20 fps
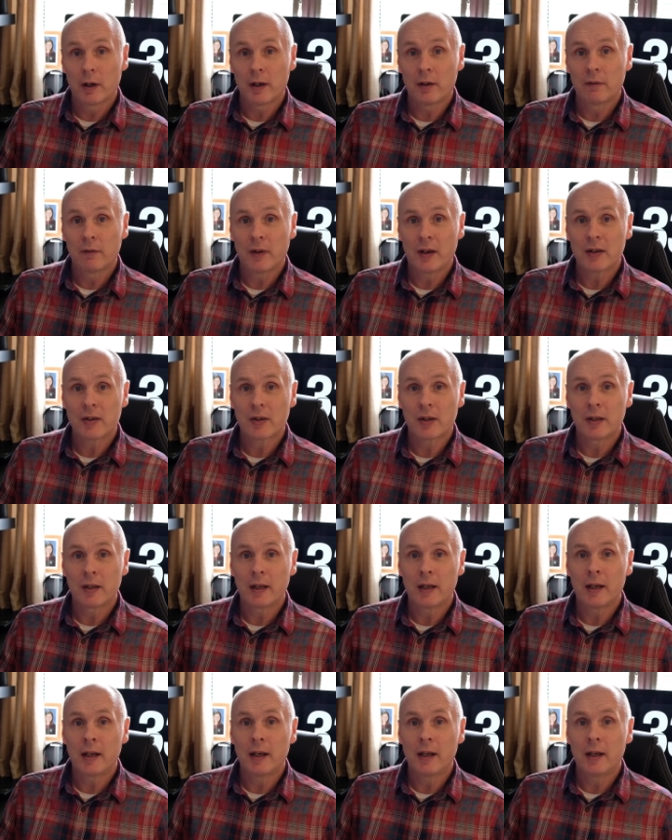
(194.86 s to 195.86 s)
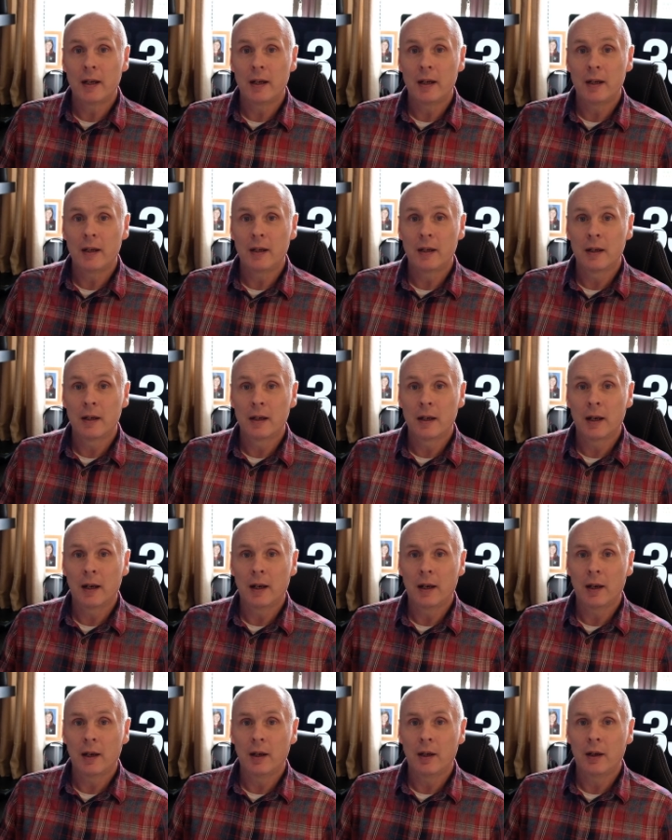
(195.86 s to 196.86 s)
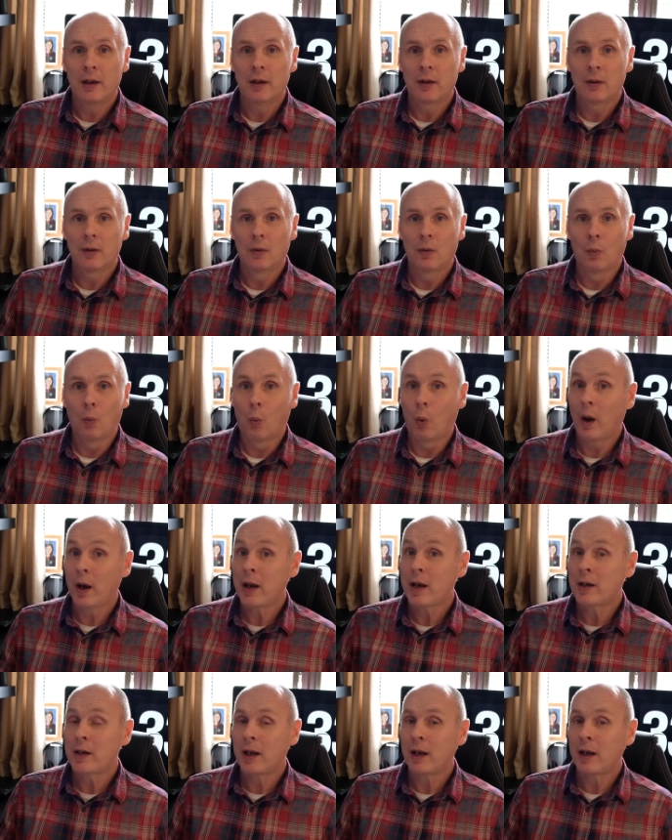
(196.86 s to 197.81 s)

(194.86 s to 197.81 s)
I invested in a wide